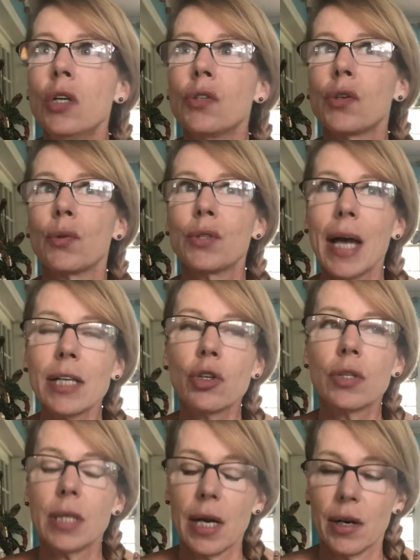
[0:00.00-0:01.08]
So
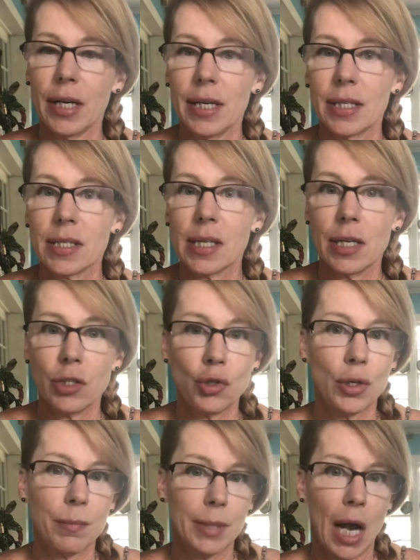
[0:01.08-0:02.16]
Sagittarius and
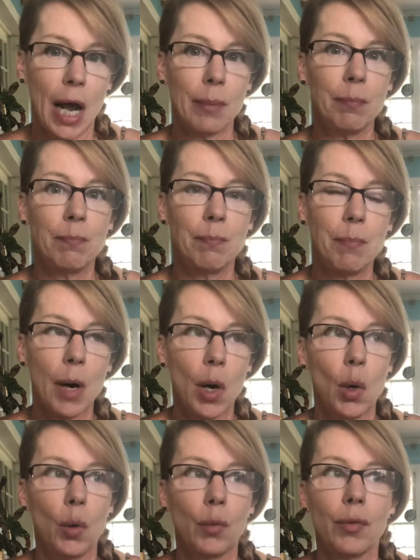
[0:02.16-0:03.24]
Gemini
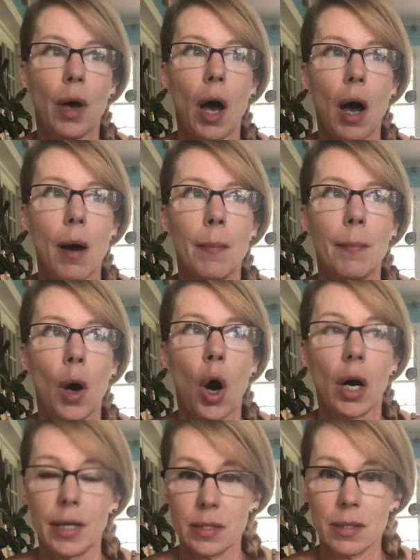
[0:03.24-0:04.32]
both
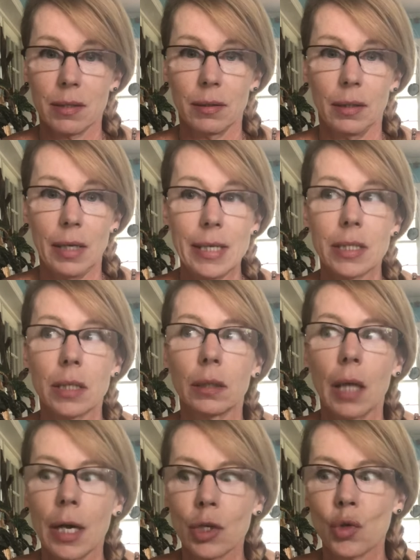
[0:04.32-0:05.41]
are
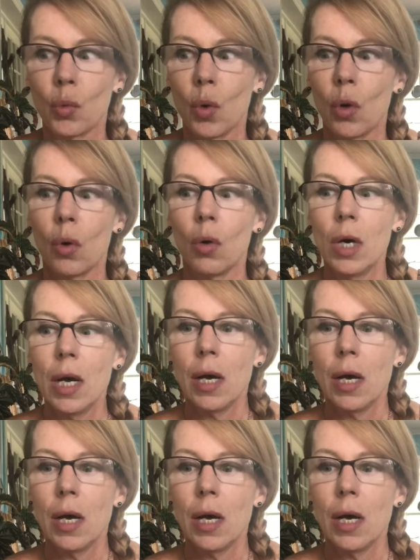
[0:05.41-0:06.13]
intellectual